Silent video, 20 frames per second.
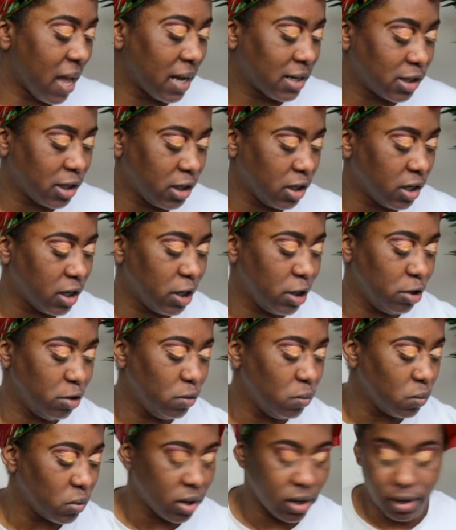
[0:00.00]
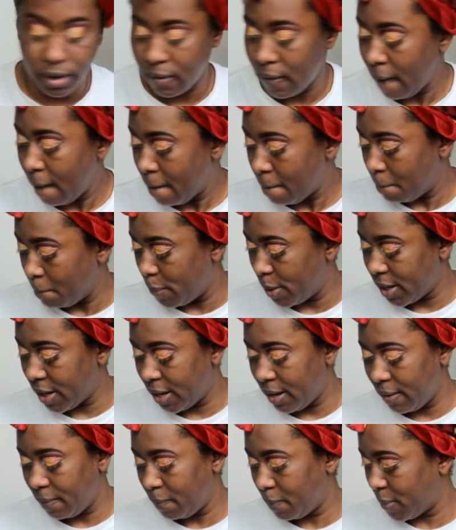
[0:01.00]
actually gonna do one.
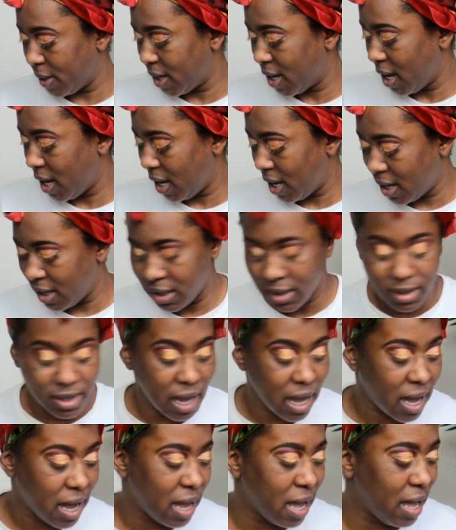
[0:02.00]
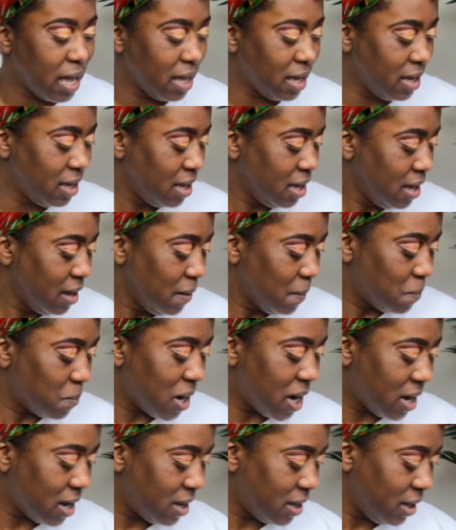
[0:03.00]
But because
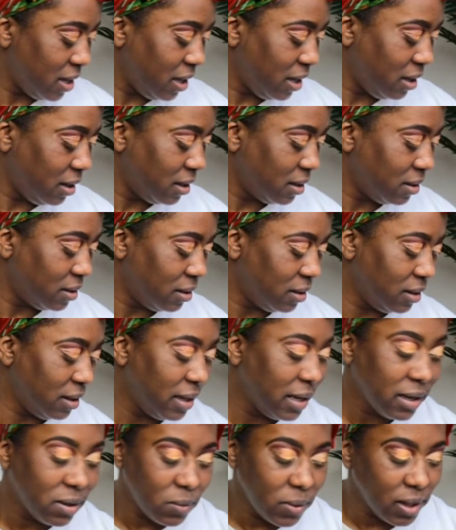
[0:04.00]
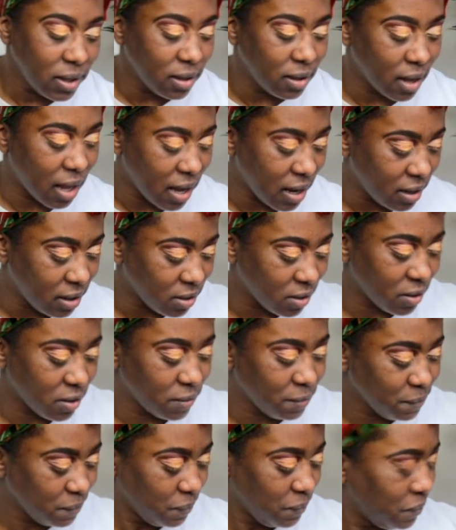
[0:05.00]
my liquid
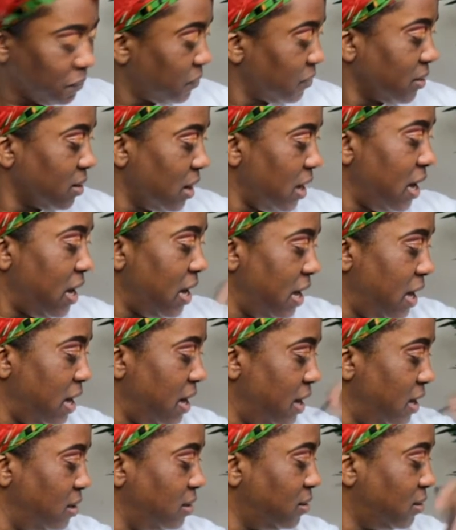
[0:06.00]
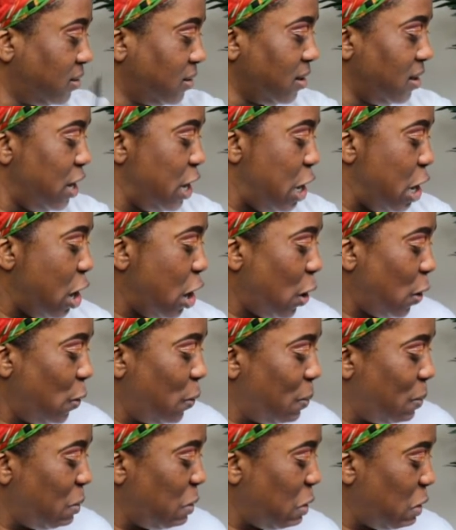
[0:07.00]
liner is
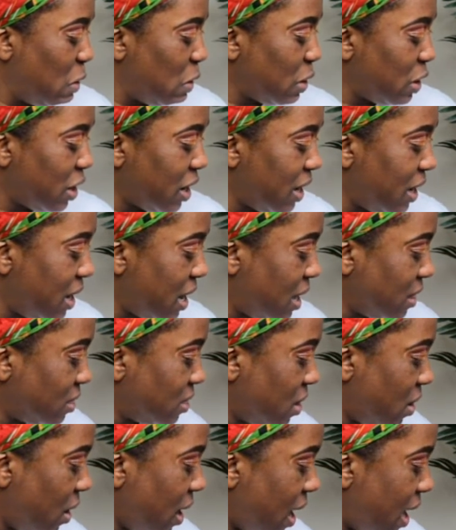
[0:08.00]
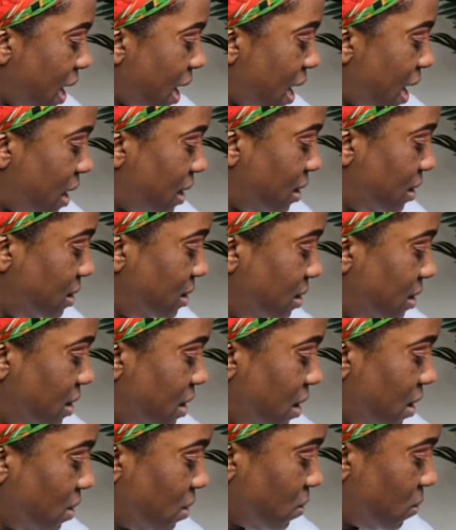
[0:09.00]
no more, and I thought I had
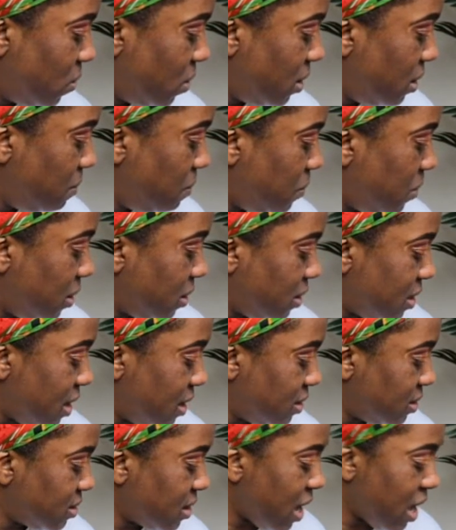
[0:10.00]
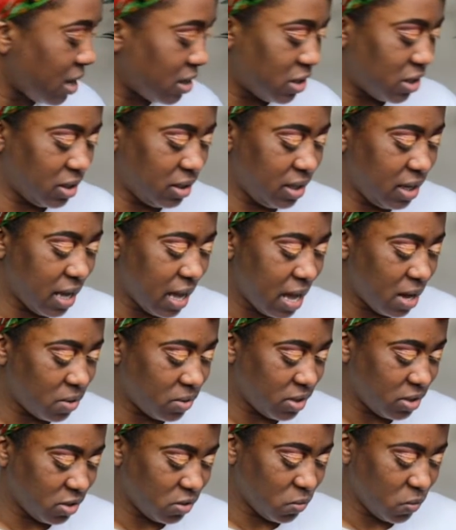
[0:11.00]
another one, but that's actually
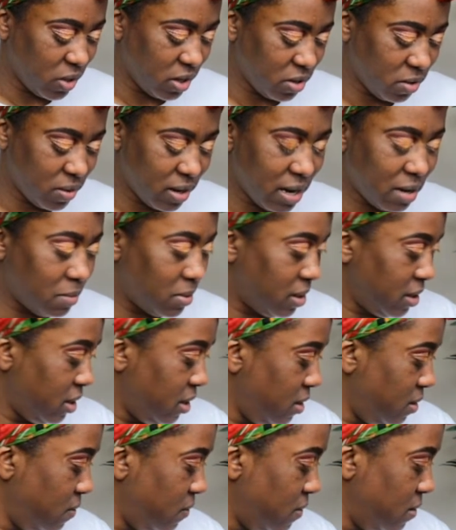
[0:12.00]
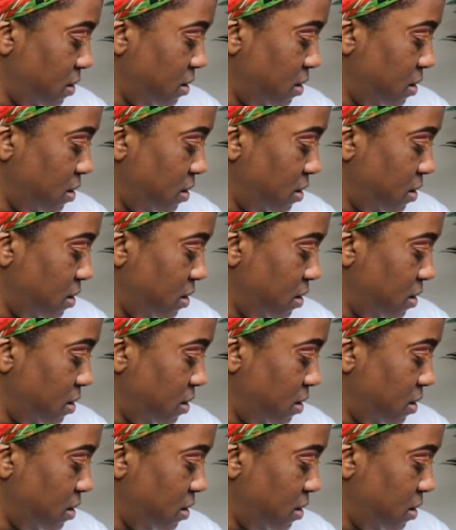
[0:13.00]
out as well, I believe.